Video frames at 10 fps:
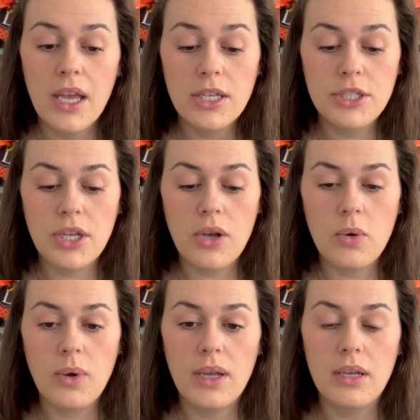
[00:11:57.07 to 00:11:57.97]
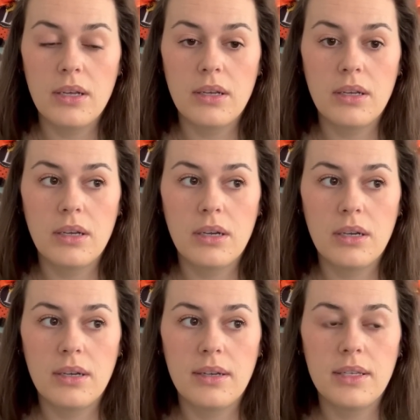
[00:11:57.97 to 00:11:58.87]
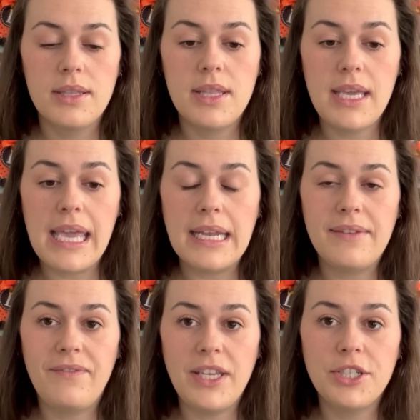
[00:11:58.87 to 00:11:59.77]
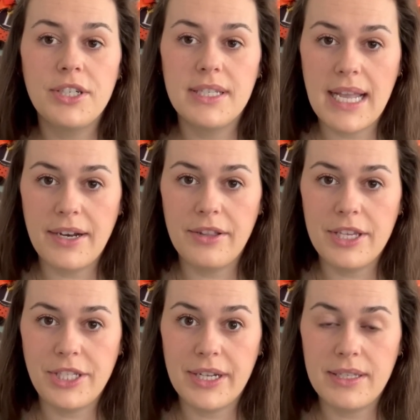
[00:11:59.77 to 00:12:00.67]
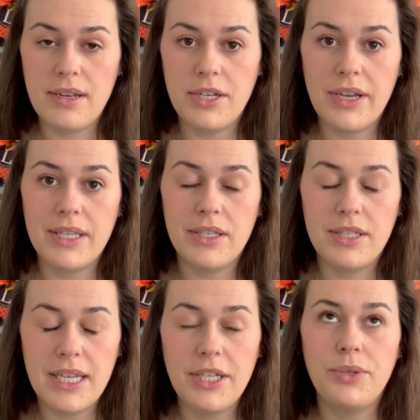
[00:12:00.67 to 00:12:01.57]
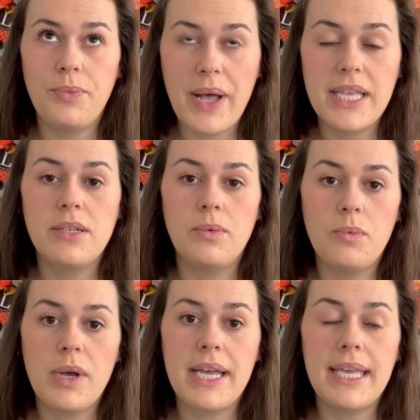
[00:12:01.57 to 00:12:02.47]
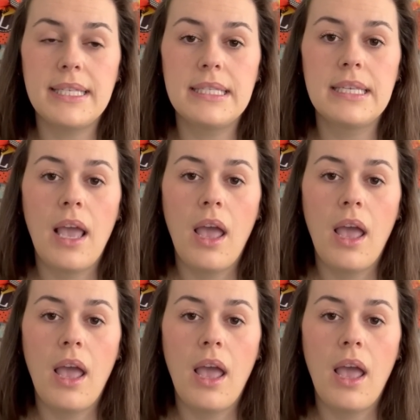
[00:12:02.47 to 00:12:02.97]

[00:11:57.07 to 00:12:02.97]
So the featured designer this year at Stitch West was